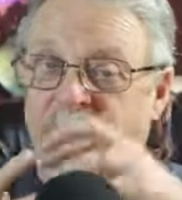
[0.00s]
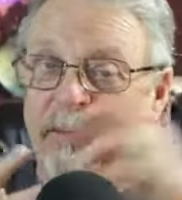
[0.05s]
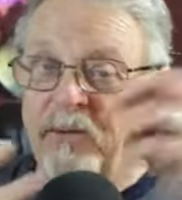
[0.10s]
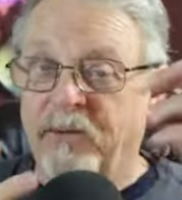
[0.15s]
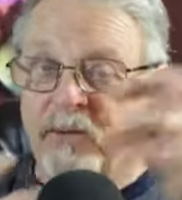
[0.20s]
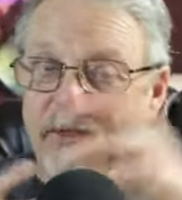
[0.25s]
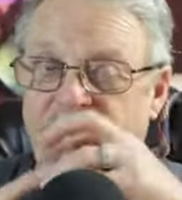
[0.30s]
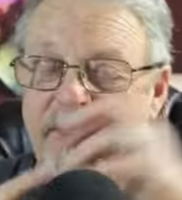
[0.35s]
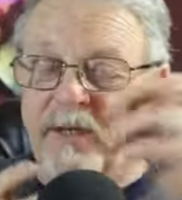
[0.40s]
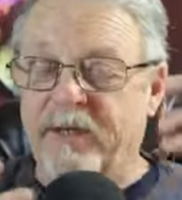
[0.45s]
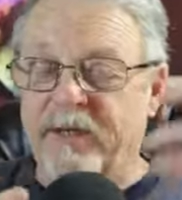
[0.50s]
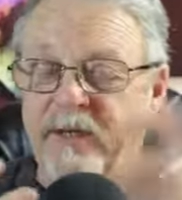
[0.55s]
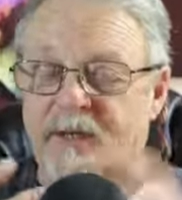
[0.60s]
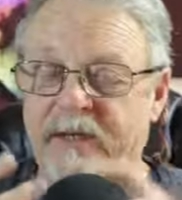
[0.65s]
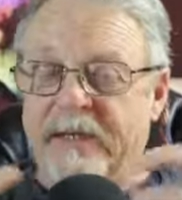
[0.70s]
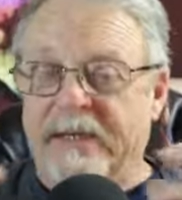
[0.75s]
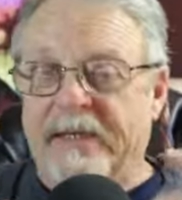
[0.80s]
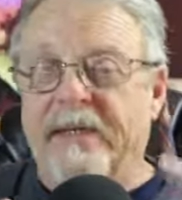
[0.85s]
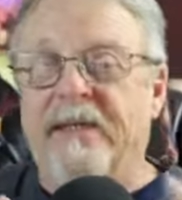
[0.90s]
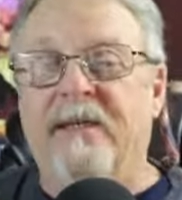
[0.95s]
with
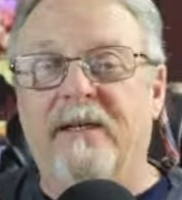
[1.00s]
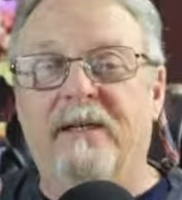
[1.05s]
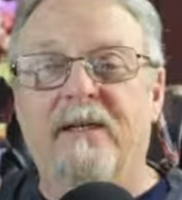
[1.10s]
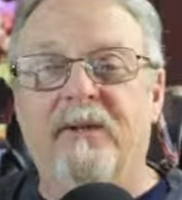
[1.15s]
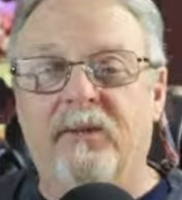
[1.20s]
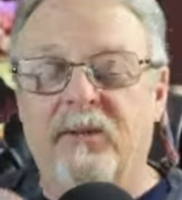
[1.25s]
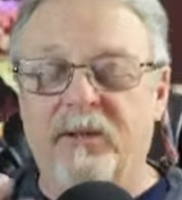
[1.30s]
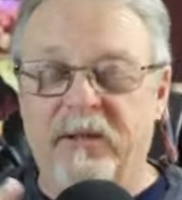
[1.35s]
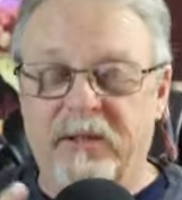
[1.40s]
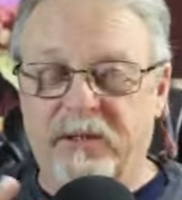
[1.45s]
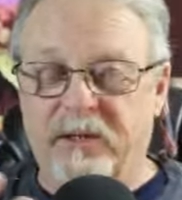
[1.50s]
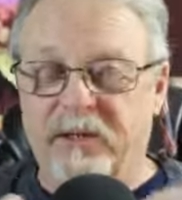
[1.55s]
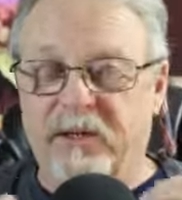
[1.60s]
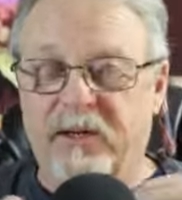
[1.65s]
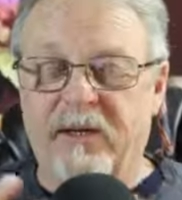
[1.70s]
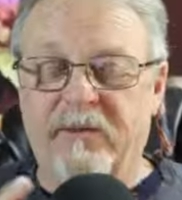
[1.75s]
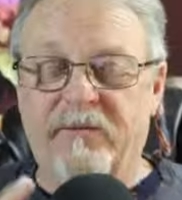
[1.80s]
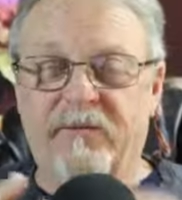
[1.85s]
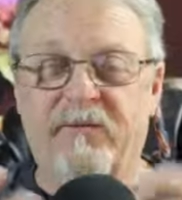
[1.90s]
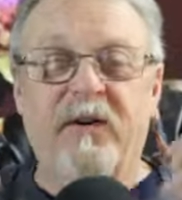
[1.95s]
his
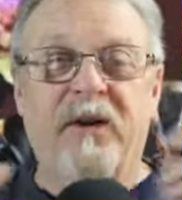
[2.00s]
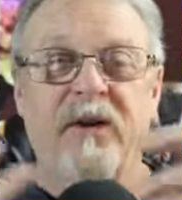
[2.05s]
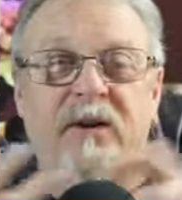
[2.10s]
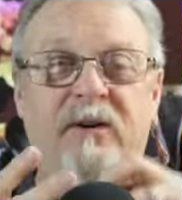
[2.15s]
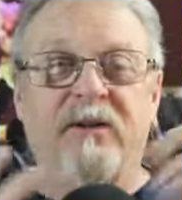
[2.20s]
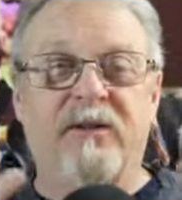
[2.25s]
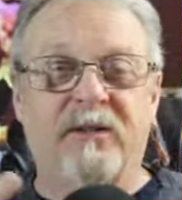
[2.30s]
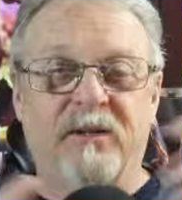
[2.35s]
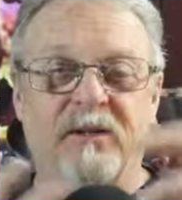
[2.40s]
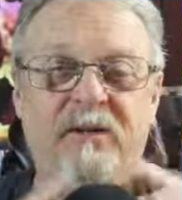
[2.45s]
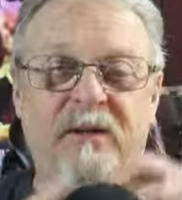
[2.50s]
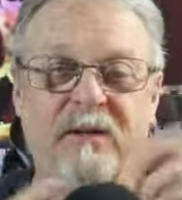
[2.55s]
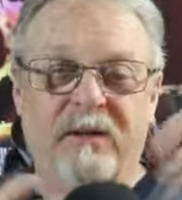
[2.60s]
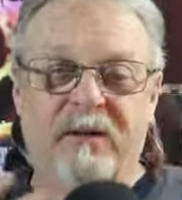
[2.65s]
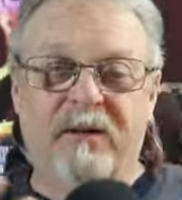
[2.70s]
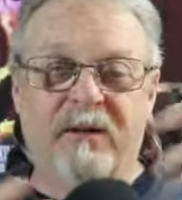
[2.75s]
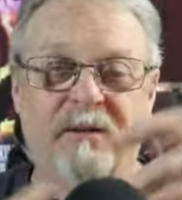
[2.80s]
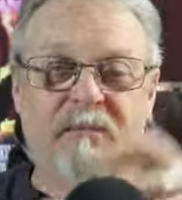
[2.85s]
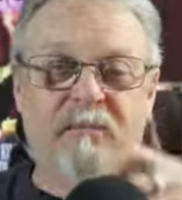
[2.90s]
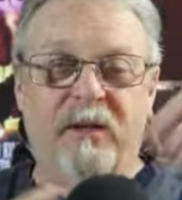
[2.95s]
fingers and
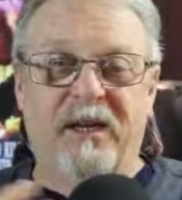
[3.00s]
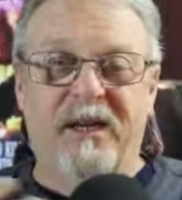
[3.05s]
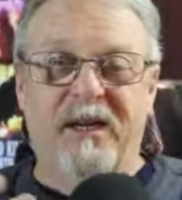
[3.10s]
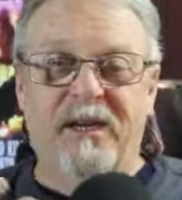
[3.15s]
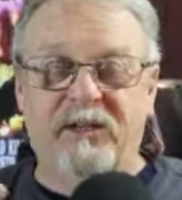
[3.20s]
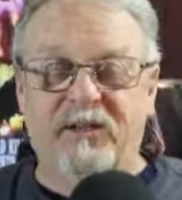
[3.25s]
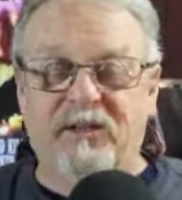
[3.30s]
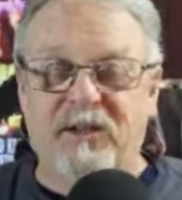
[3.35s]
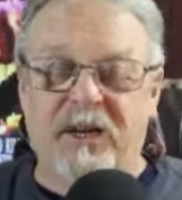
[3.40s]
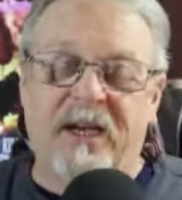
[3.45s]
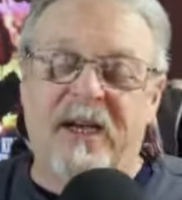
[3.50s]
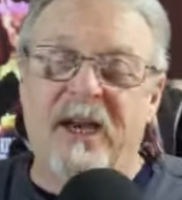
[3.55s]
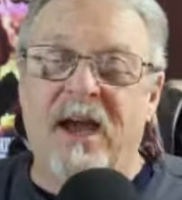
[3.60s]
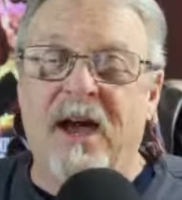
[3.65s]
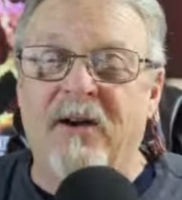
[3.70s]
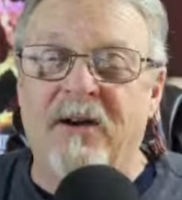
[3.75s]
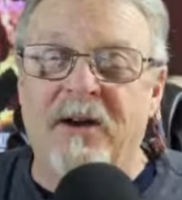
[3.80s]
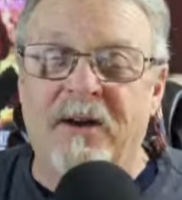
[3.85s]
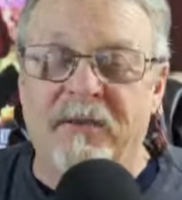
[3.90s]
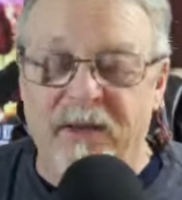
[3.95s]
all the blades sticking
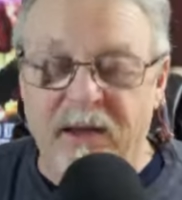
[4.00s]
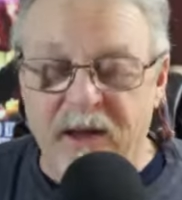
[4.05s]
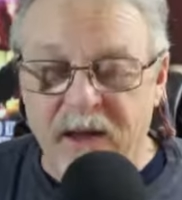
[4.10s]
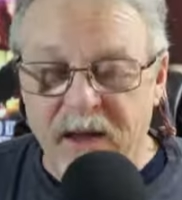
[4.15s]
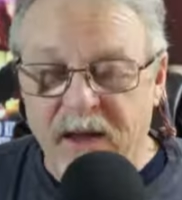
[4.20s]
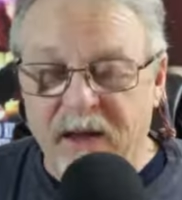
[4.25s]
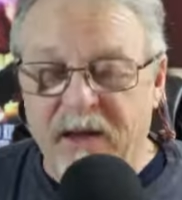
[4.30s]
out and everything.